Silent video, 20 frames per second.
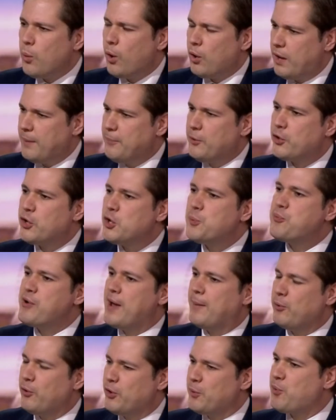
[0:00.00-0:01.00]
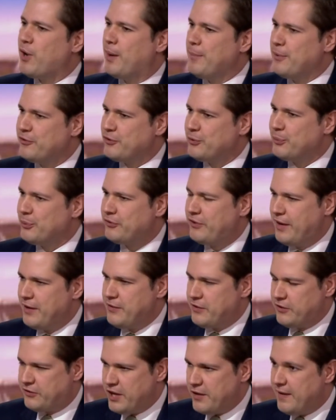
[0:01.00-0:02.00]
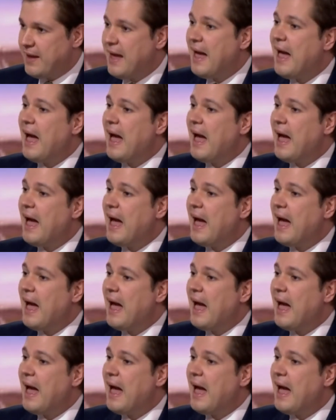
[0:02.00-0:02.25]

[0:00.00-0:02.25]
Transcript: Well, I'm not going to preempt what the Prime Minister will say this evening.